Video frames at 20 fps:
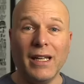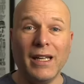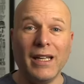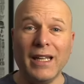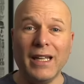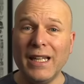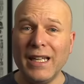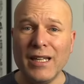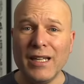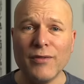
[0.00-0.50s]

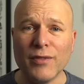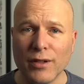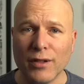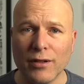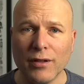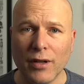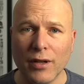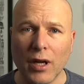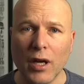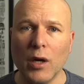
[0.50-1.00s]

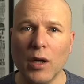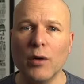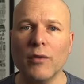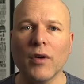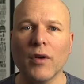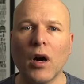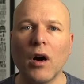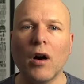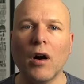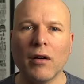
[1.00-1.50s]
even over
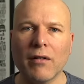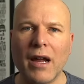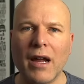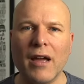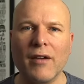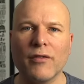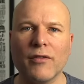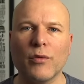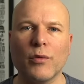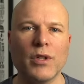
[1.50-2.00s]

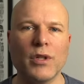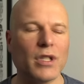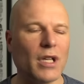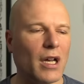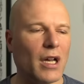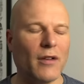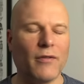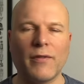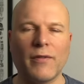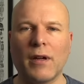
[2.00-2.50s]
RF, which
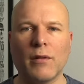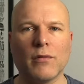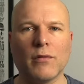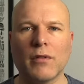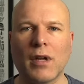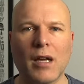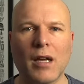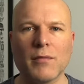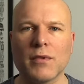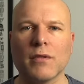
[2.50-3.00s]
I found
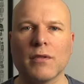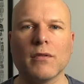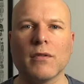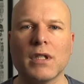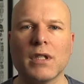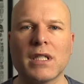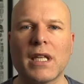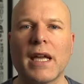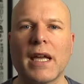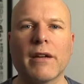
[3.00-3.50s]
absolutely
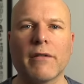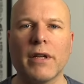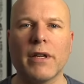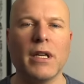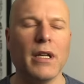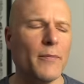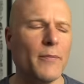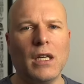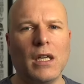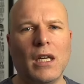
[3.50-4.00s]
staggering.
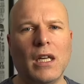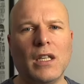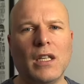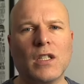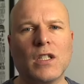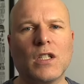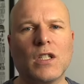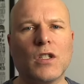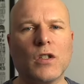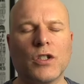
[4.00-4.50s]
It's
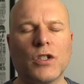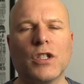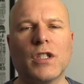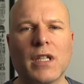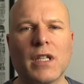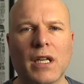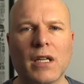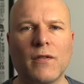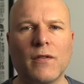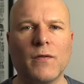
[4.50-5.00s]
such a
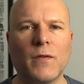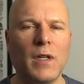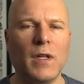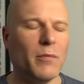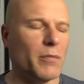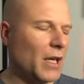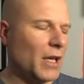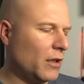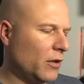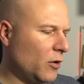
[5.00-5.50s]
tight
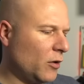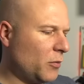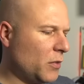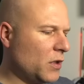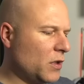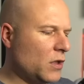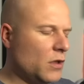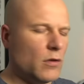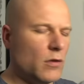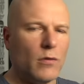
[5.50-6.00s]
feedback loop
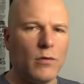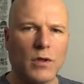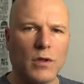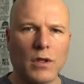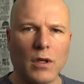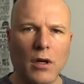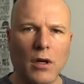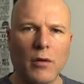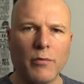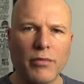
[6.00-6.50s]
as you
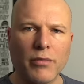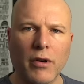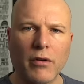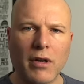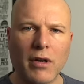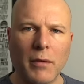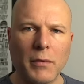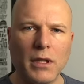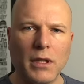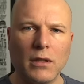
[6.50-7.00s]
start
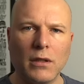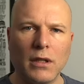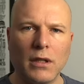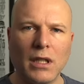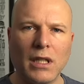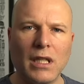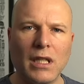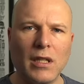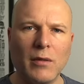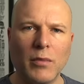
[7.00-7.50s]
programming your
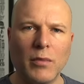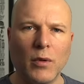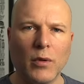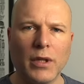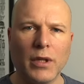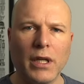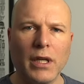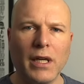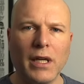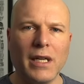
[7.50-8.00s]
keyboard.
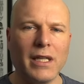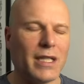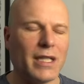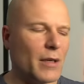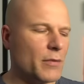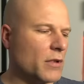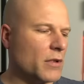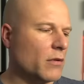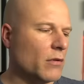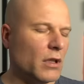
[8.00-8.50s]
It's
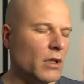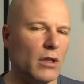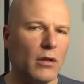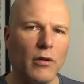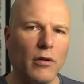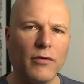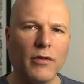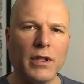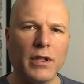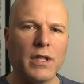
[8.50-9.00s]
absolutely
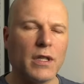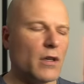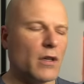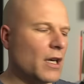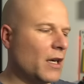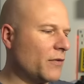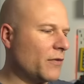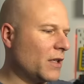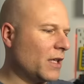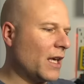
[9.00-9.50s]
lovely to not
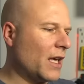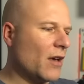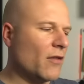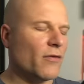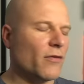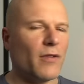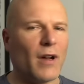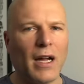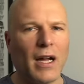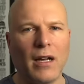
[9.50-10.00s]
have to get a
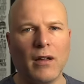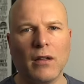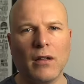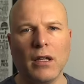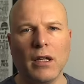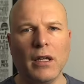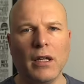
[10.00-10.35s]
file,